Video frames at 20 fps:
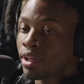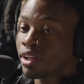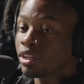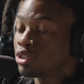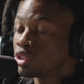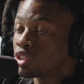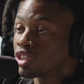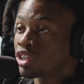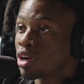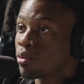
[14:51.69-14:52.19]
I
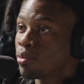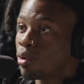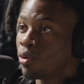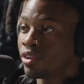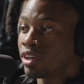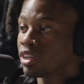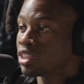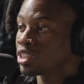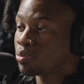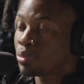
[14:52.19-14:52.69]
used to come
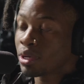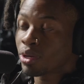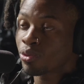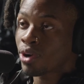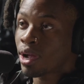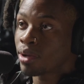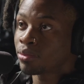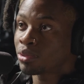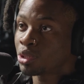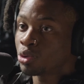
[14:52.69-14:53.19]
over there, spit
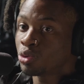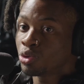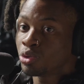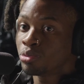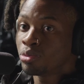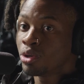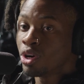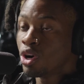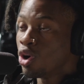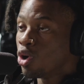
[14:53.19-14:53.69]
raps to
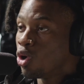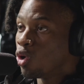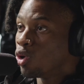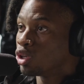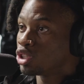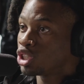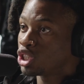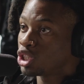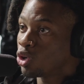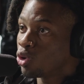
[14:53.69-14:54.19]
him,
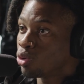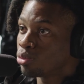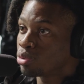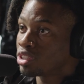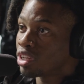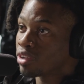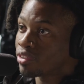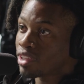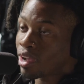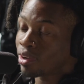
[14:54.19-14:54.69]
or show him
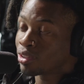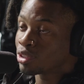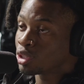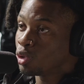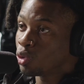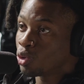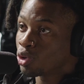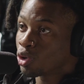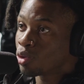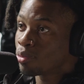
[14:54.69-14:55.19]
stuff that I was
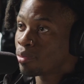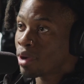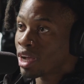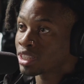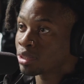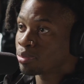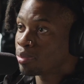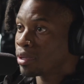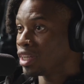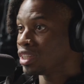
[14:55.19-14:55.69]
doing on
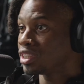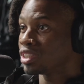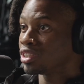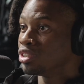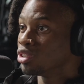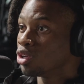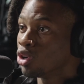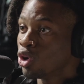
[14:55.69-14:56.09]
MySpace,